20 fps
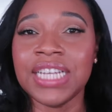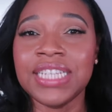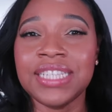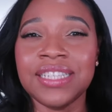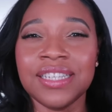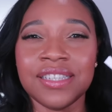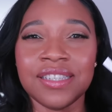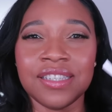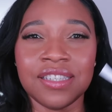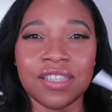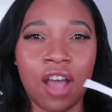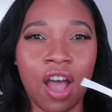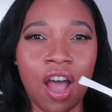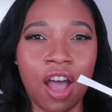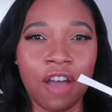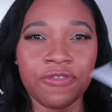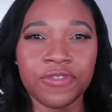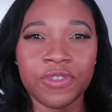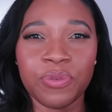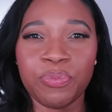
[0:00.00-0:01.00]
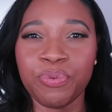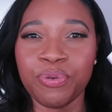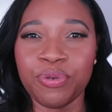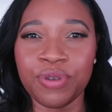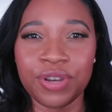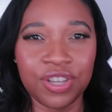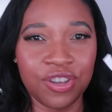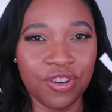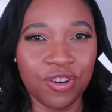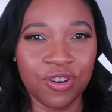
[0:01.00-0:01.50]
It's a soft,
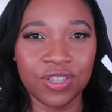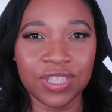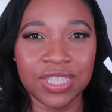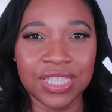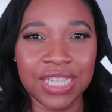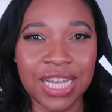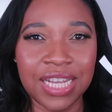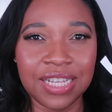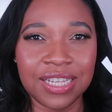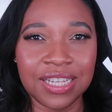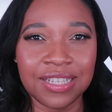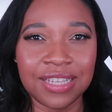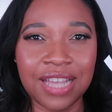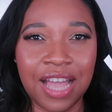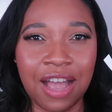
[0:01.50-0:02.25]
pretty girl scent is